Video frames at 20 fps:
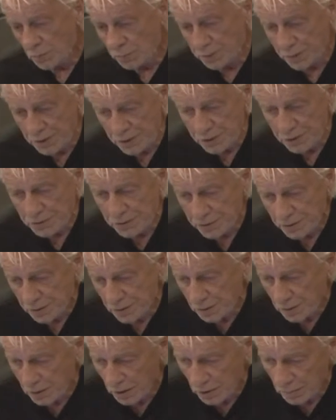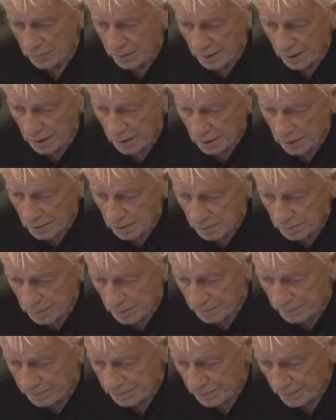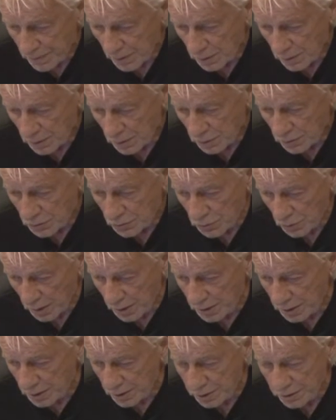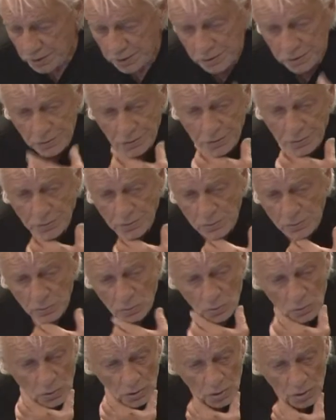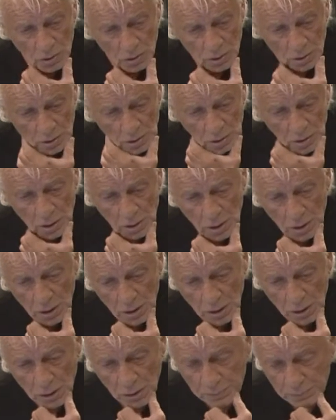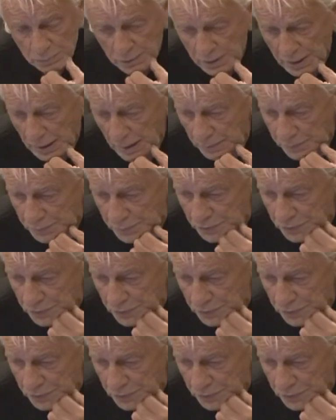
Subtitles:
please, help me out a little bit so I can continue, or perhaps